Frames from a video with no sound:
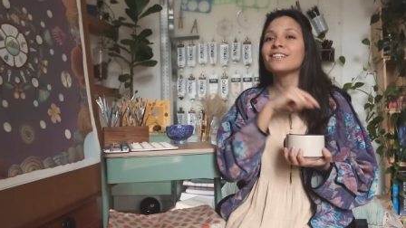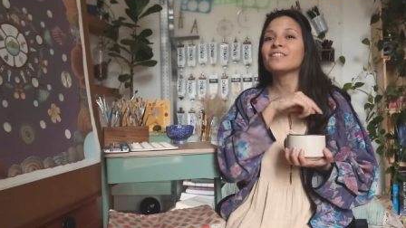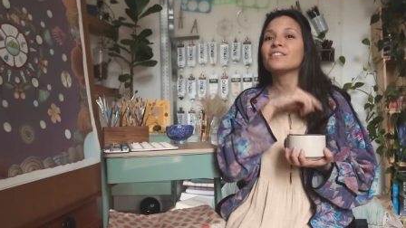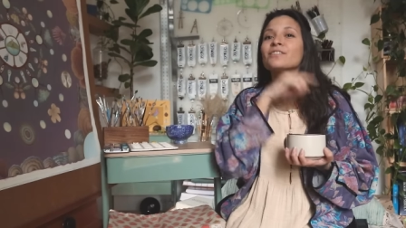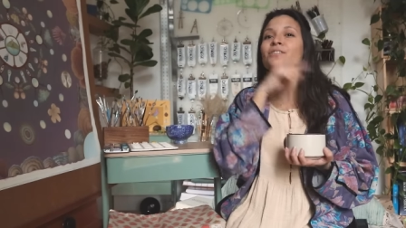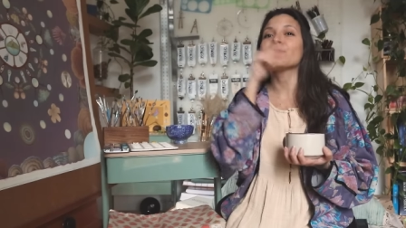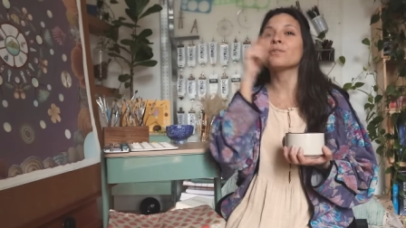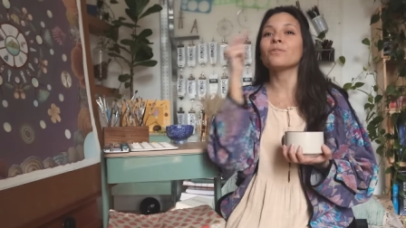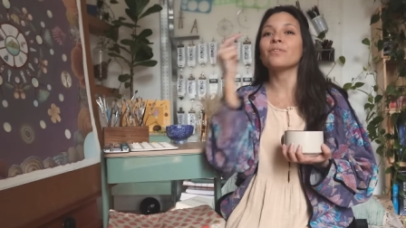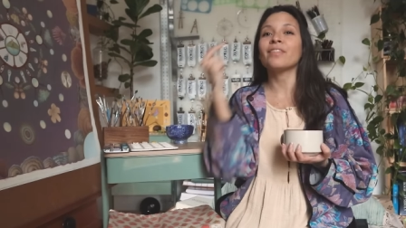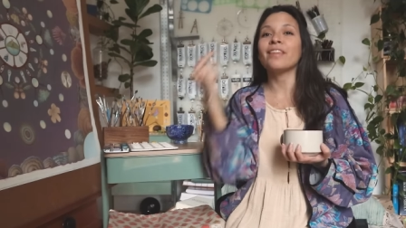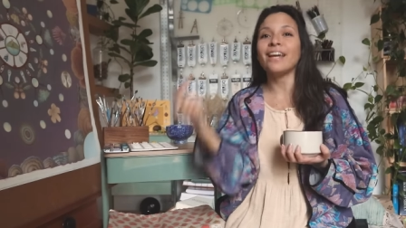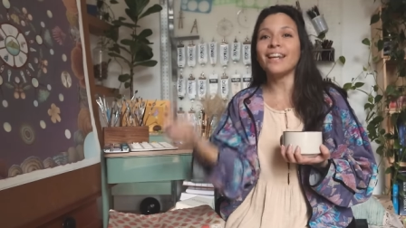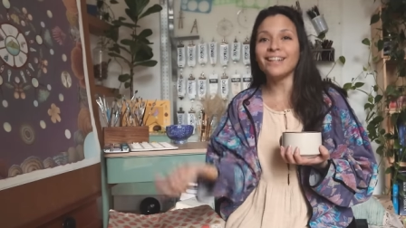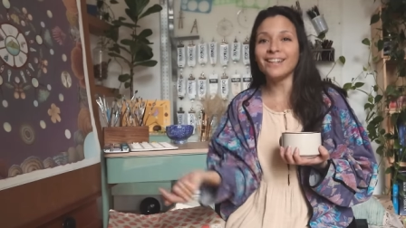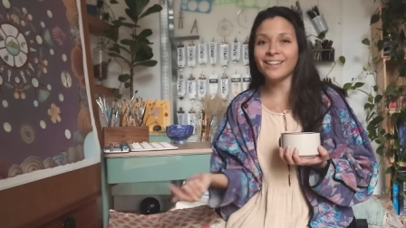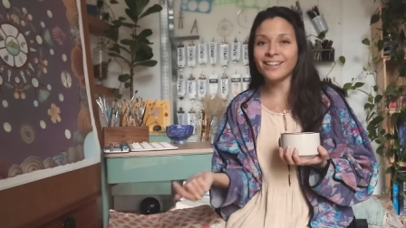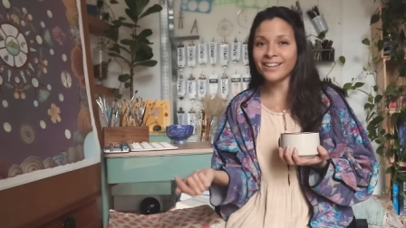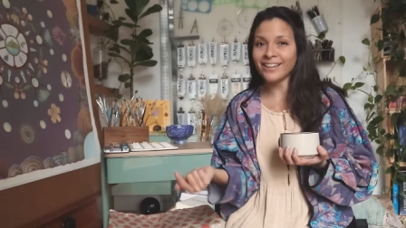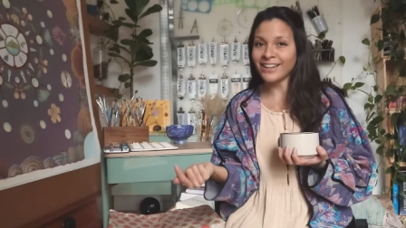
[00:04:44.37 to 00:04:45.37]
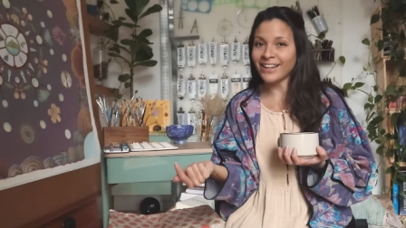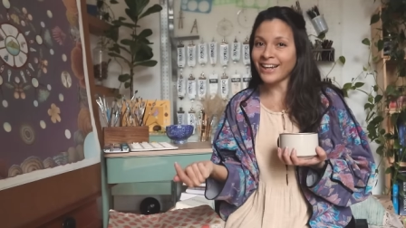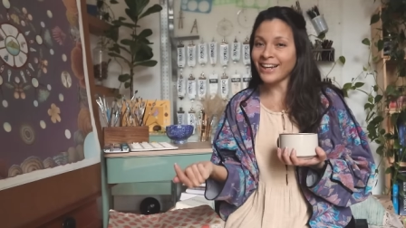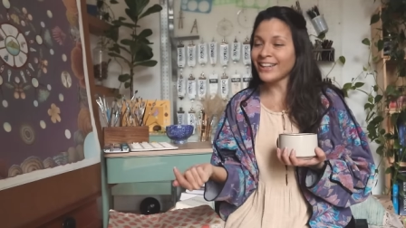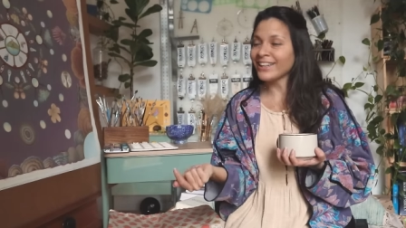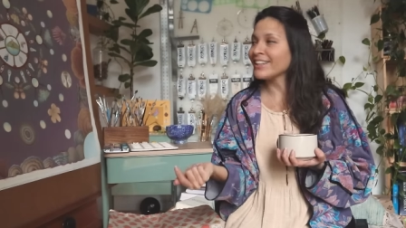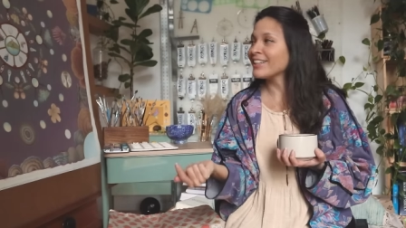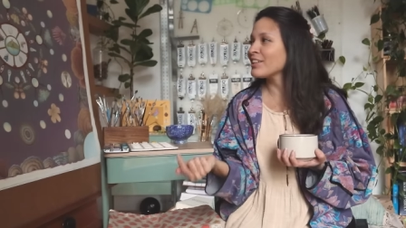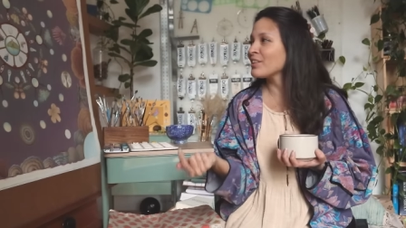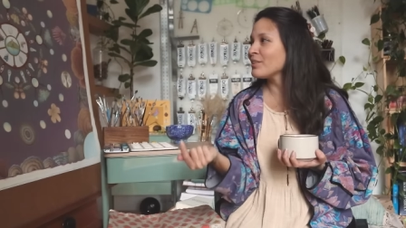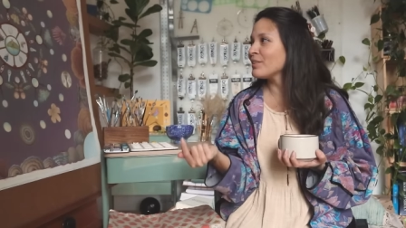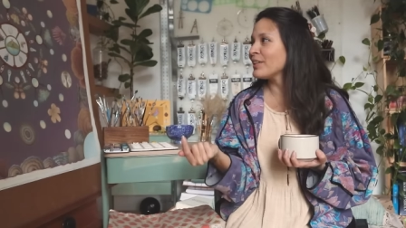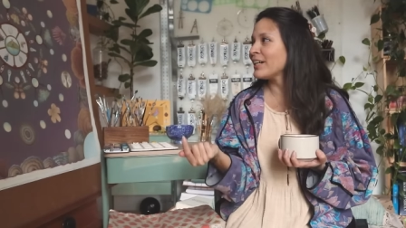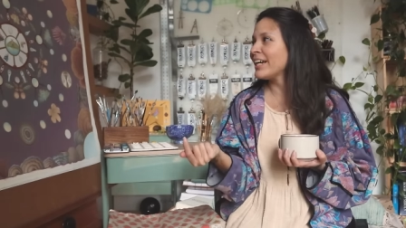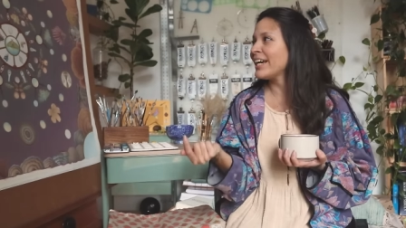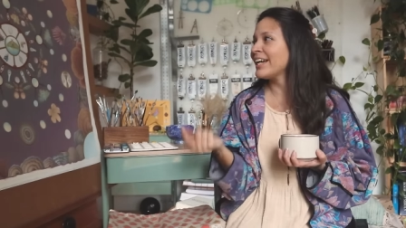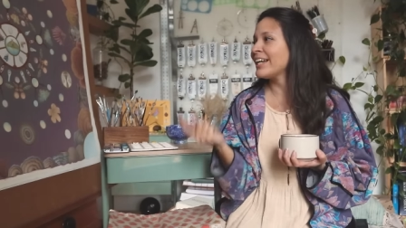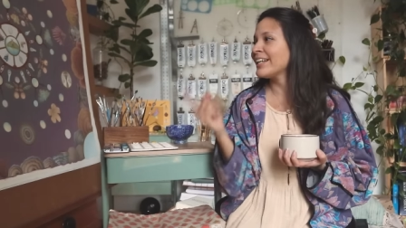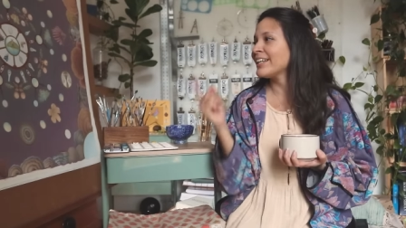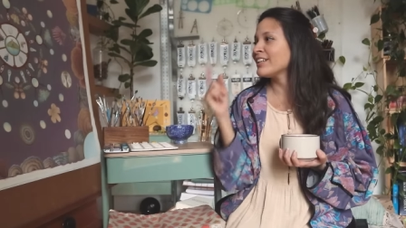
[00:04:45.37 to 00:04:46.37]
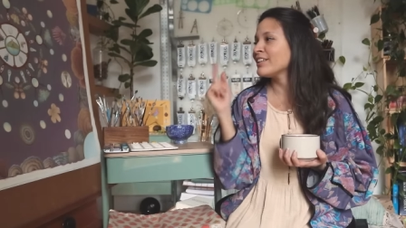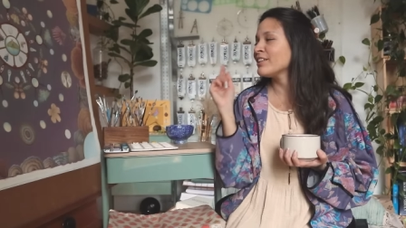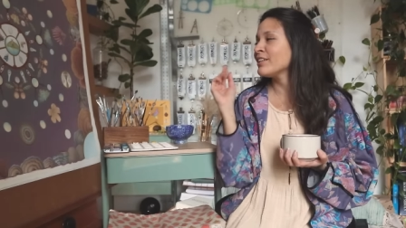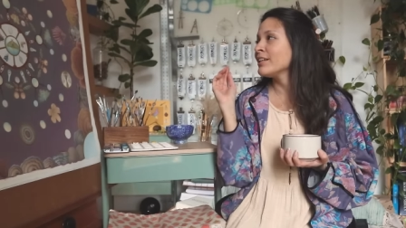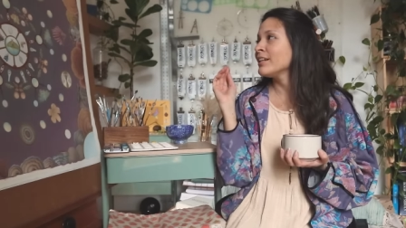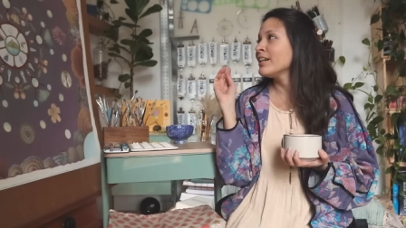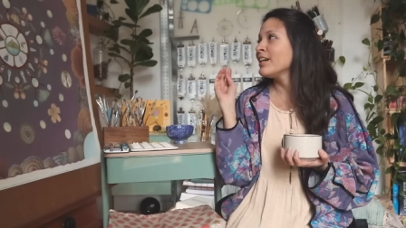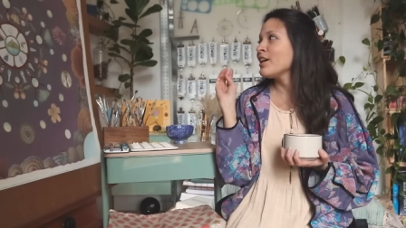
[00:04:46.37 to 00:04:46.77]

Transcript: so then I, I can go ahead and